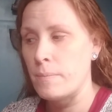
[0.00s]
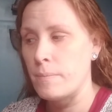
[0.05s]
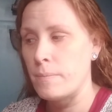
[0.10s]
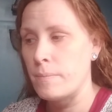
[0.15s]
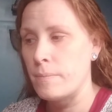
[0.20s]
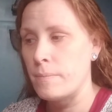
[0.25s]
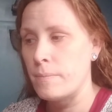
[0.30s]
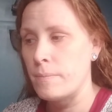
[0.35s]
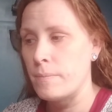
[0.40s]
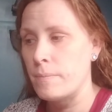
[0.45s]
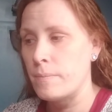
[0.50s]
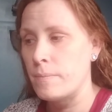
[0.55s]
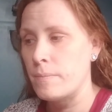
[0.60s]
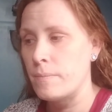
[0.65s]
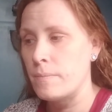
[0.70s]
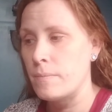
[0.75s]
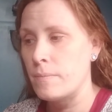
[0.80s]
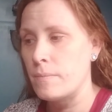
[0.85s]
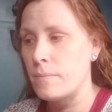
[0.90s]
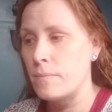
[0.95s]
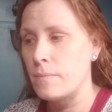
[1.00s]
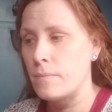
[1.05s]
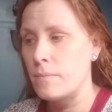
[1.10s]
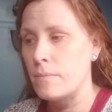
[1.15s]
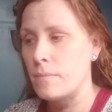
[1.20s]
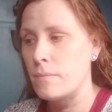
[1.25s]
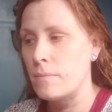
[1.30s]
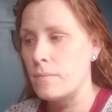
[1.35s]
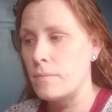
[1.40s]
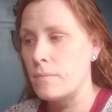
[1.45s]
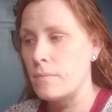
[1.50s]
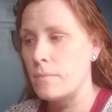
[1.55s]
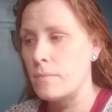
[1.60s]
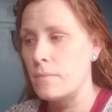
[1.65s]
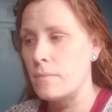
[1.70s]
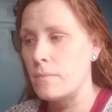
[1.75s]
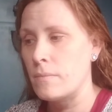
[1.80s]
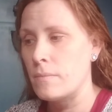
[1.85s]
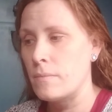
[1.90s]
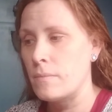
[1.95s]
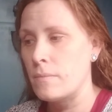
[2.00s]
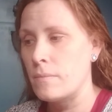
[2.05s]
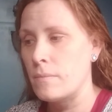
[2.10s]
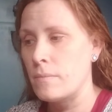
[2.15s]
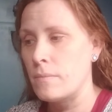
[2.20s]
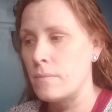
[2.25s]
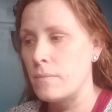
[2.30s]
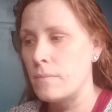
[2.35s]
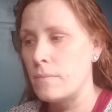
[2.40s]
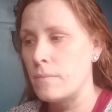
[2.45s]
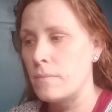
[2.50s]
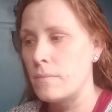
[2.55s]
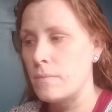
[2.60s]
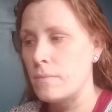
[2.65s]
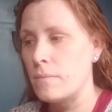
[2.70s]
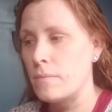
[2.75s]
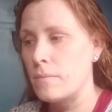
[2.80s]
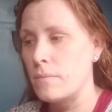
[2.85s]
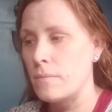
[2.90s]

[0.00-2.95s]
Nobody speaks.